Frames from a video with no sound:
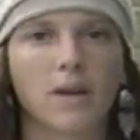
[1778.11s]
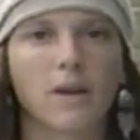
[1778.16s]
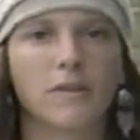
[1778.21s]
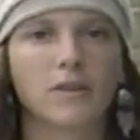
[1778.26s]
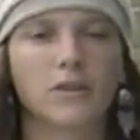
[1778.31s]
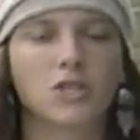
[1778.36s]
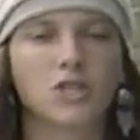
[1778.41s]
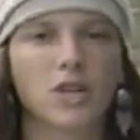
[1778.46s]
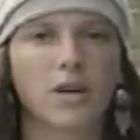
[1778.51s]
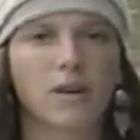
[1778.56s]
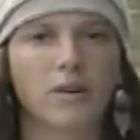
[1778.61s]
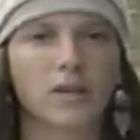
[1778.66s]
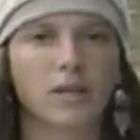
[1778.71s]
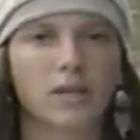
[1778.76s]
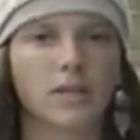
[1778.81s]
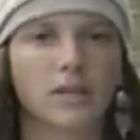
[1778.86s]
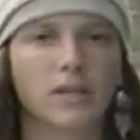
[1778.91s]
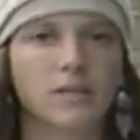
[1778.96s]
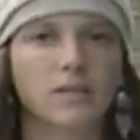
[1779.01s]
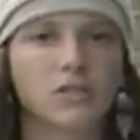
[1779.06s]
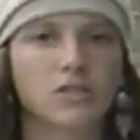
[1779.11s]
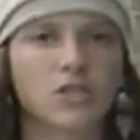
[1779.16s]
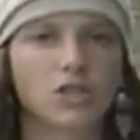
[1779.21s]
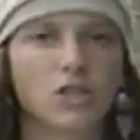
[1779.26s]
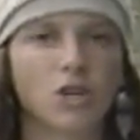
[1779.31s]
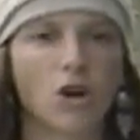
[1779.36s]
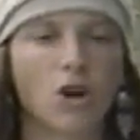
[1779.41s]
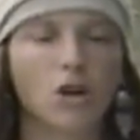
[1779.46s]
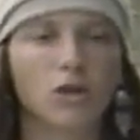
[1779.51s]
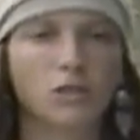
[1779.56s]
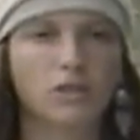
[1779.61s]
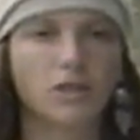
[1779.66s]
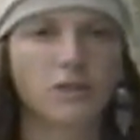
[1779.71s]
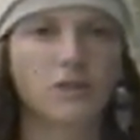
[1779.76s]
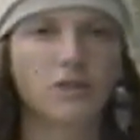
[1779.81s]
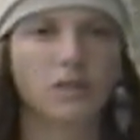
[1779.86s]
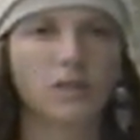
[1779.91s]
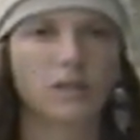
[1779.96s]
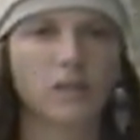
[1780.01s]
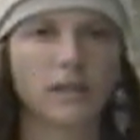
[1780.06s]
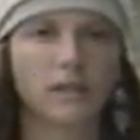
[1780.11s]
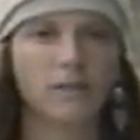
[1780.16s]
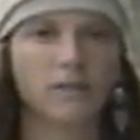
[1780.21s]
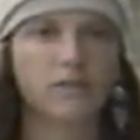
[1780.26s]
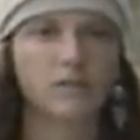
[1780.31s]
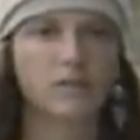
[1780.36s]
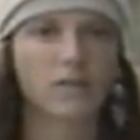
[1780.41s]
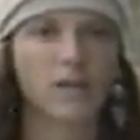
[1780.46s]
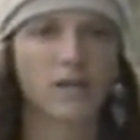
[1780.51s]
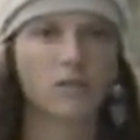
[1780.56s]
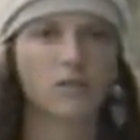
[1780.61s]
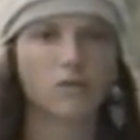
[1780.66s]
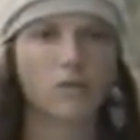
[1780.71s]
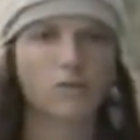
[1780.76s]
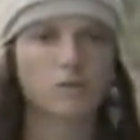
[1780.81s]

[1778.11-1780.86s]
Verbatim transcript: and the Cherokees scalded the leaves and